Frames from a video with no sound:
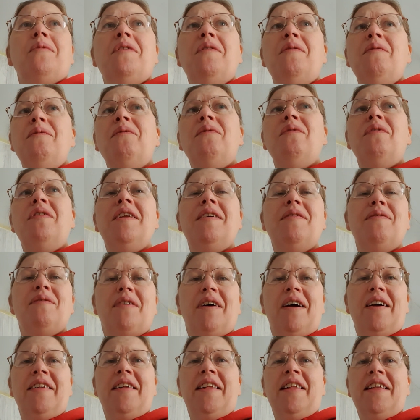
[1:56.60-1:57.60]
couldn't really
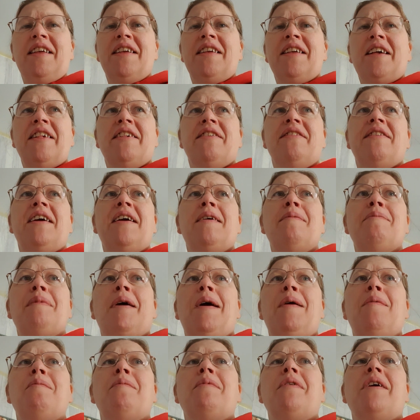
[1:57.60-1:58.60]
find anything yesterday in
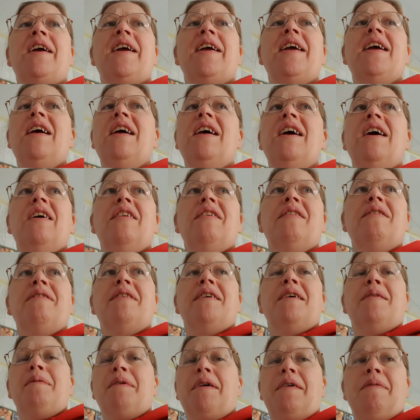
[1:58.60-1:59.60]
Banbury.
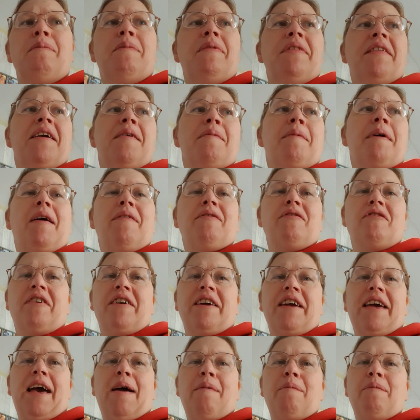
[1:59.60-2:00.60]
Also, I think I might have checked